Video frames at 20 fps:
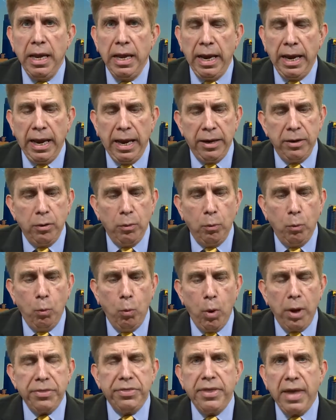And
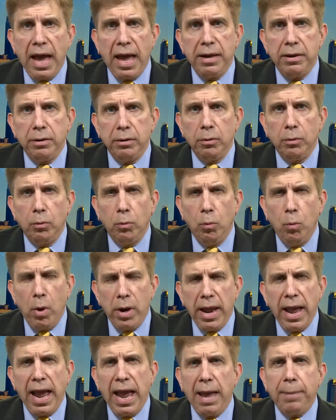
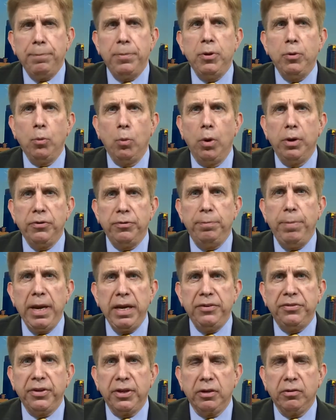what happened was
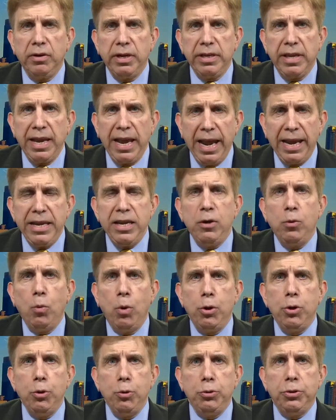basically that
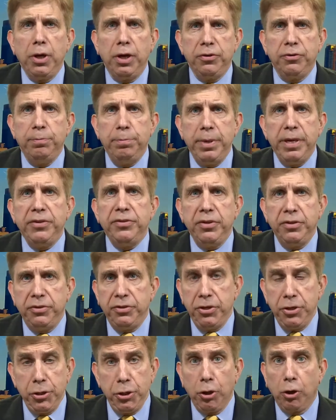anyone who does
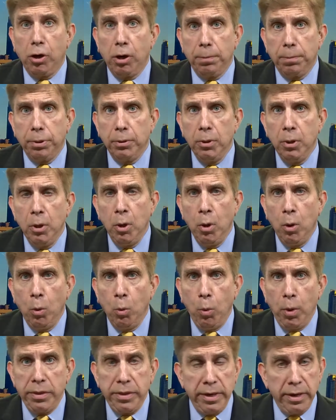business in Europe,
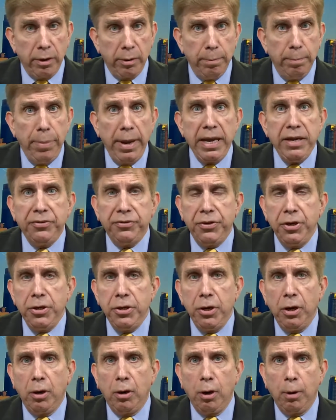whether they're based
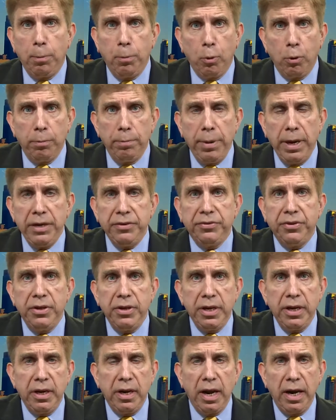in Europe or based
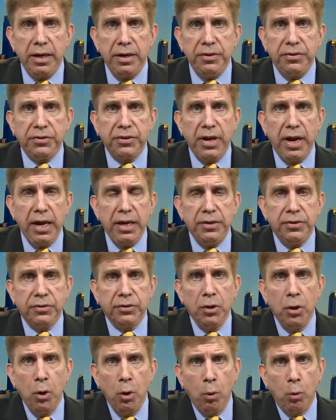in the United
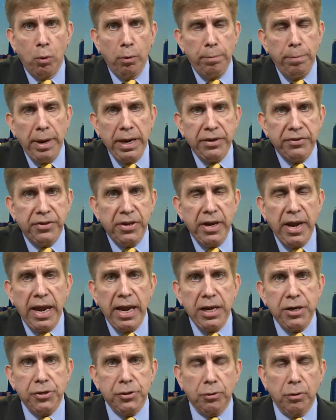States or based in
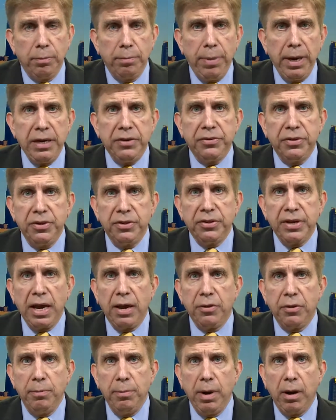Asia or based in
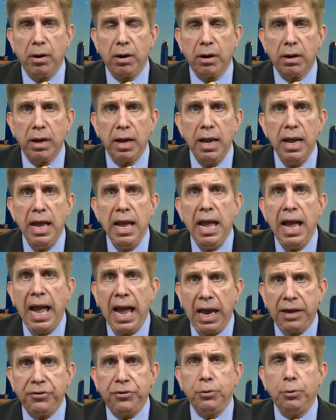South America,
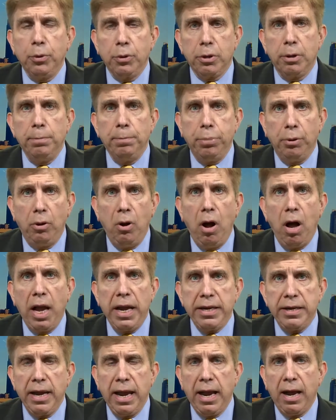has to
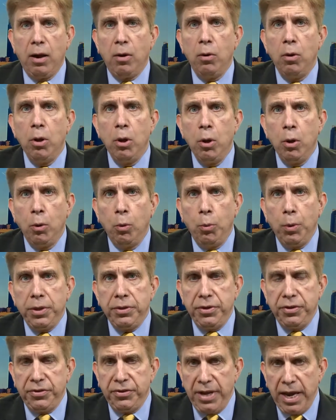comply now
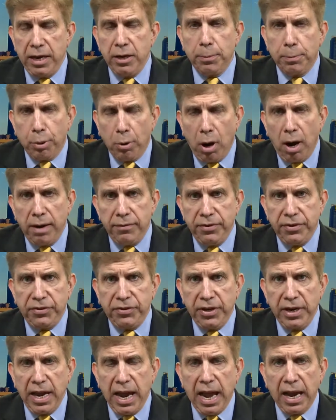with this Data
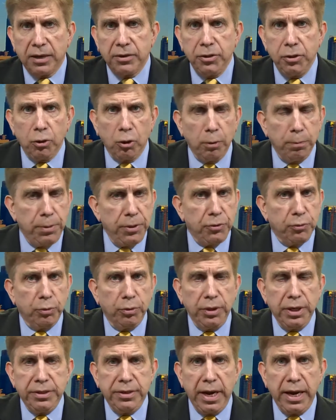Privacy Act. Europe has
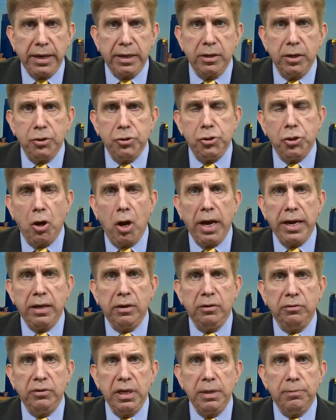really taken a
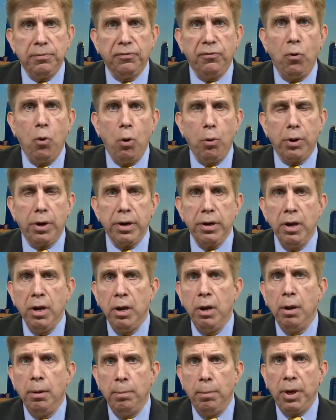giant leap forward,
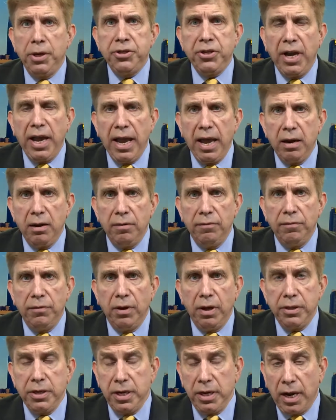much ahead of
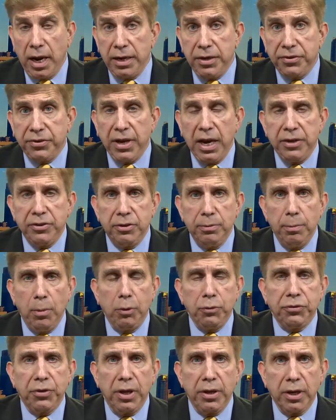the United States and
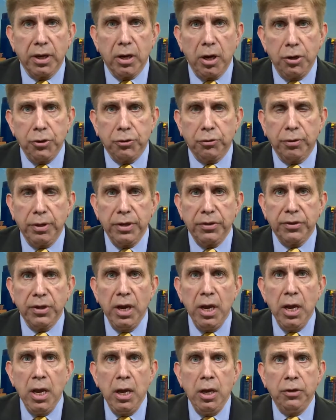most other countries.
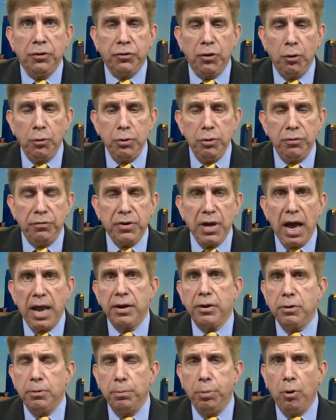So you've got
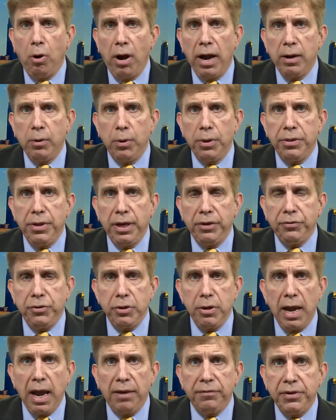to comply with this,
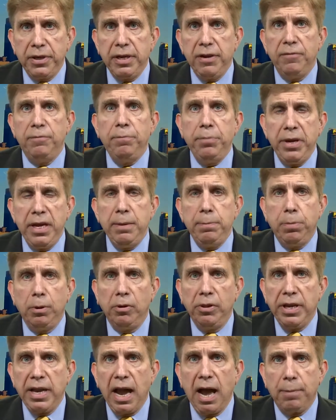and you have to give
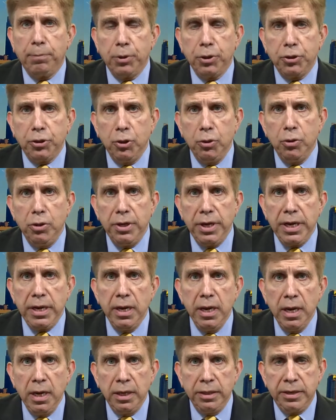people the opportunity
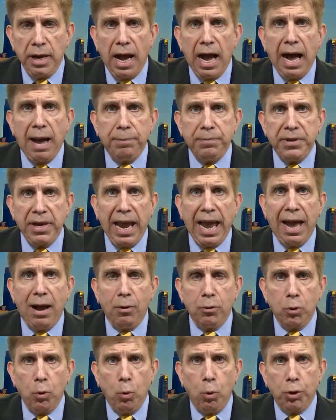to opt
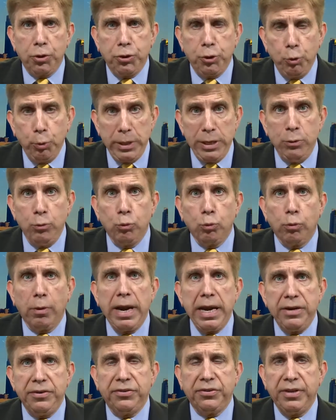out or to
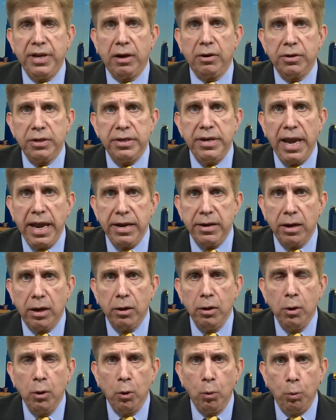erase their
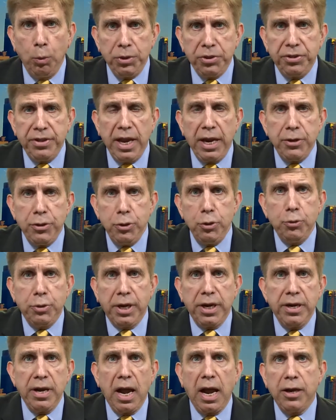data, which then you
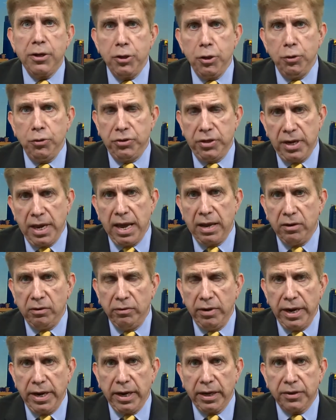cannot use in analytics.